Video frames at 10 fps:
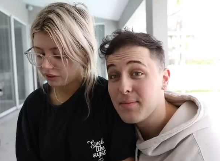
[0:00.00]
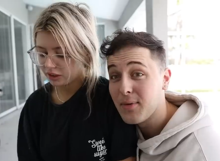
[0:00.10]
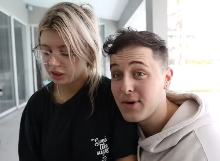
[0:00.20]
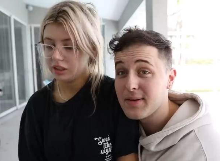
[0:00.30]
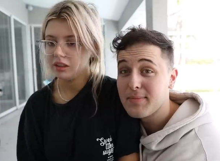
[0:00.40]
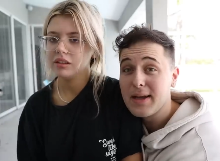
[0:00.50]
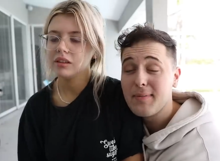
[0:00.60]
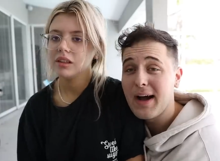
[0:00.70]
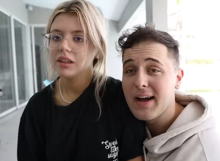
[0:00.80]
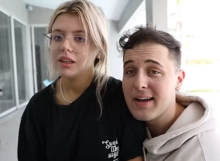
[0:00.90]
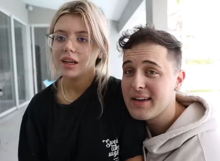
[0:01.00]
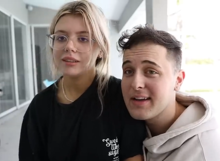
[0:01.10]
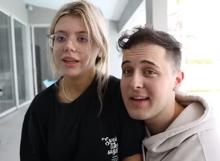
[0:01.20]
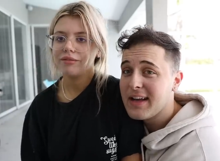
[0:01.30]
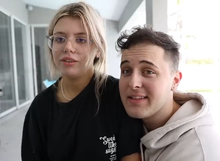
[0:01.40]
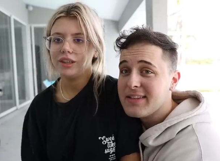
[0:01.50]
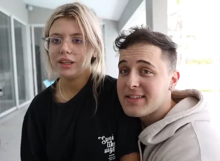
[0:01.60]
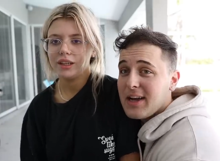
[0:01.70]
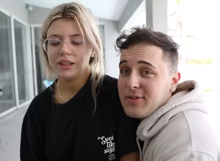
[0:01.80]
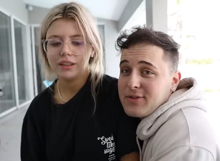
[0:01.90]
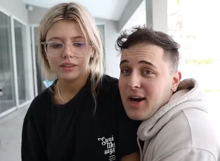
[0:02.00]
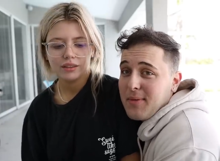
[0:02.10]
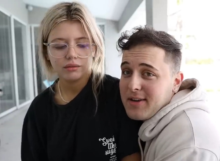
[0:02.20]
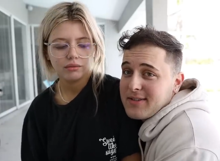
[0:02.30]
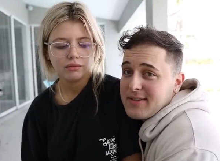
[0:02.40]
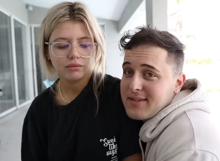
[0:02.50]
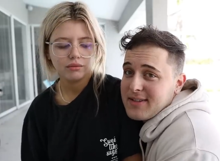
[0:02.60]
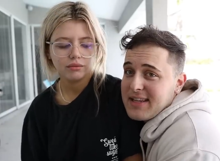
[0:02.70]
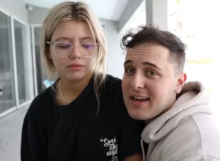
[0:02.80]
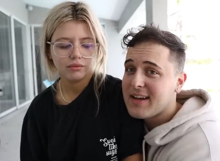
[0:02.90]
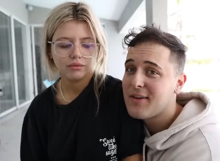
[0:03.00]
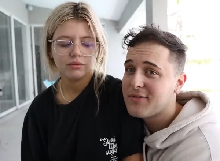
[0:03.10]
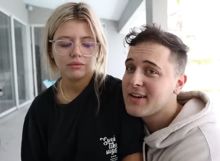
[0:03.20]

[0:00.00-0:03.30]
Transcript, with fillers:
Speaker 1: Good morning, babe. I at funny. least got you Starbucks. Does that count for